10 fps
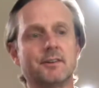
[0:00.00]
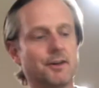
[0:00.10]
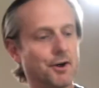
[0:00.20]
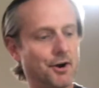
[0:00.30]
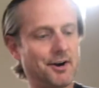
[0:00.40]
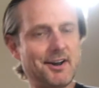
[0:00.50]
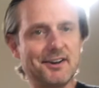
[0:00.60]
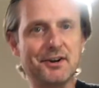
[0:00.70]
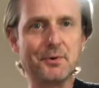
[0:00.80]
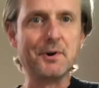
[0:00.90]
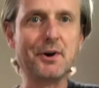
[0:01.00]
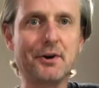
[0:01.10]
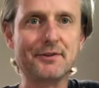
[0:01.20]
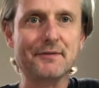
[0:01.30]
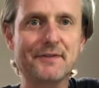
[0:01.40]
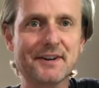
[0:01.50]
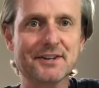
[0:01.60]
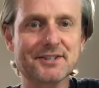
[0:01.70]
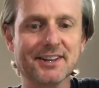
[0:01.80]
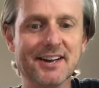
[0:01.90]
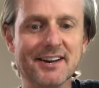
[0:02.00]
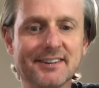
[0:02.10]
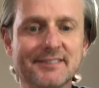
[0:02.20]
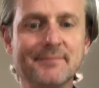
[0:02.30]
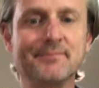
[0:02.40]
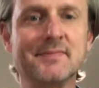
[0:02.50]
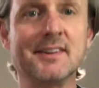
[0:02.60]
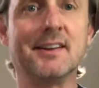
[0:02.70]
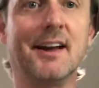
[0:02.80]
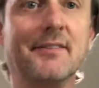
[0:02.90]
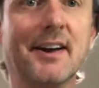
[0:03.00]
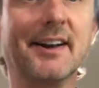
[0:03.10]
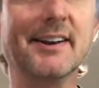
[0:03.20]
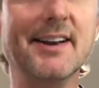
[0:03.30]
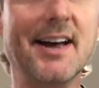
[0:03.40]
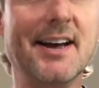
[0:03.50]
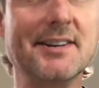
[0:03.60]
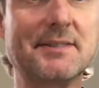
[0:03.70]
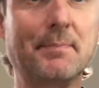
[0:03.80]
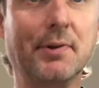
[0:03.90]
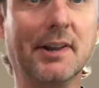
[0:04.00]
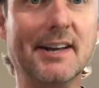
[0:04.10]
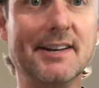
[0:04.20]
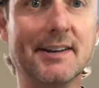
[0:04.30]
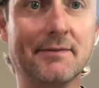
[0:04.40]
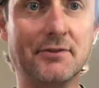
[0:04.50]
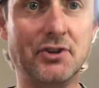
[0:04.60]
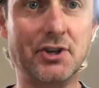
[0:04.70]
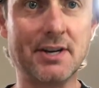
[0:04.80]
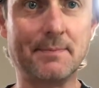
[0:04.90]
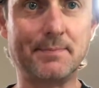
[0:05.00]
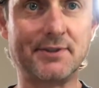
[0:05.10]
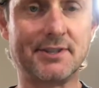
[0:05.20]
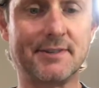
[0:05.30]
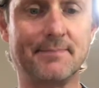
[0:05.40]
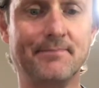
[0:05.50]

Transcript: All right, here we are at the finish line. I've got a nice plate of chips.